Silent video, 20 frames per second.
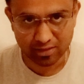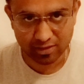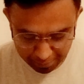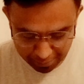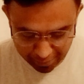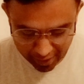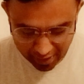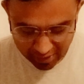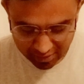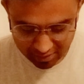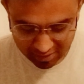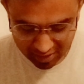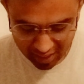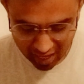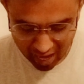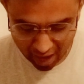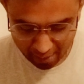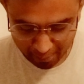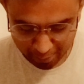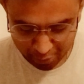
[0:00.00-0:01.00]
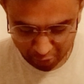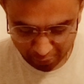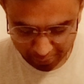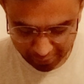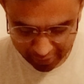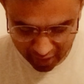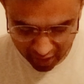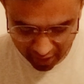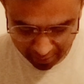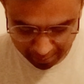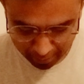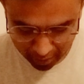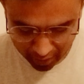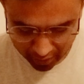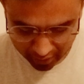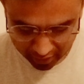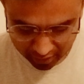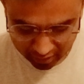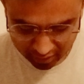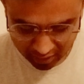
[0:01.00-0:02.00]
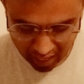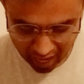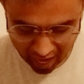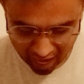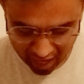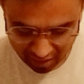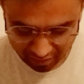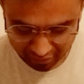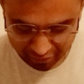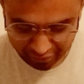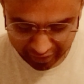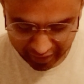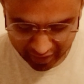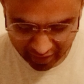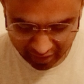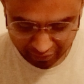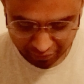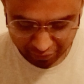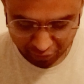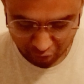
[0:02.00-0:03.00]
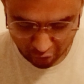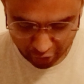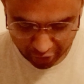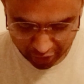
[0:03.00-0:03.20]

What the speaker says: Press the appropriate button and wait for a